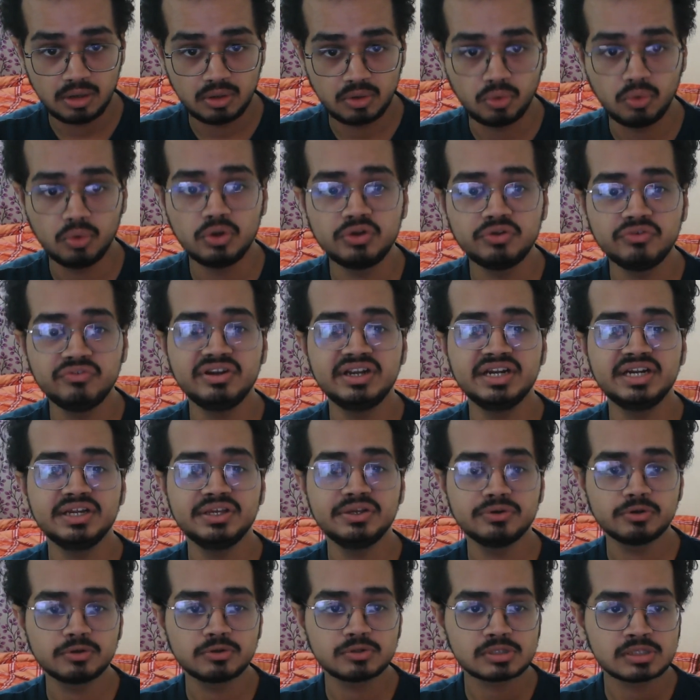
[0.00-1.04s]
good
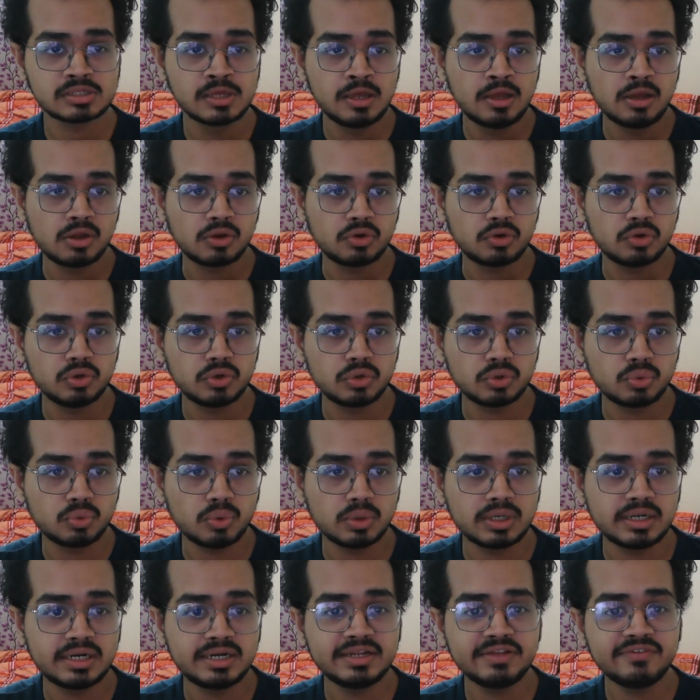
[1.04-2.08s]
videos, good
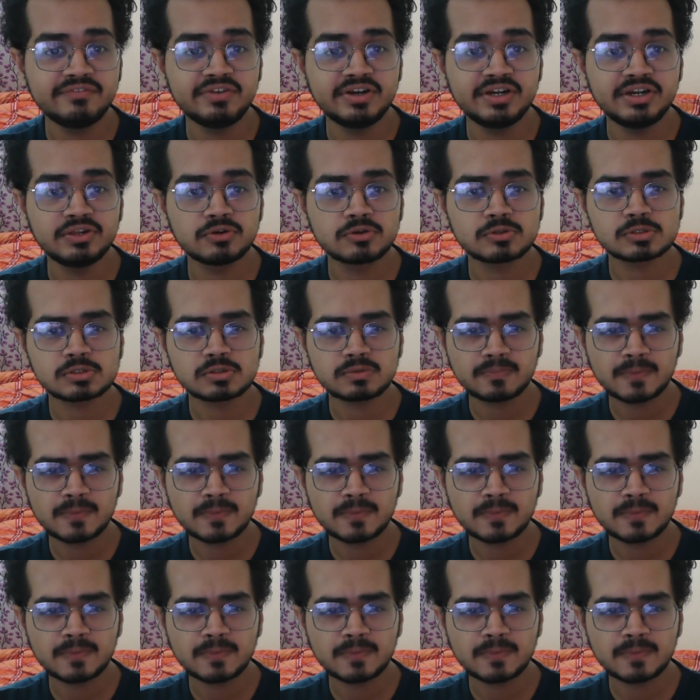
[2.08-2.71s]
quality videos.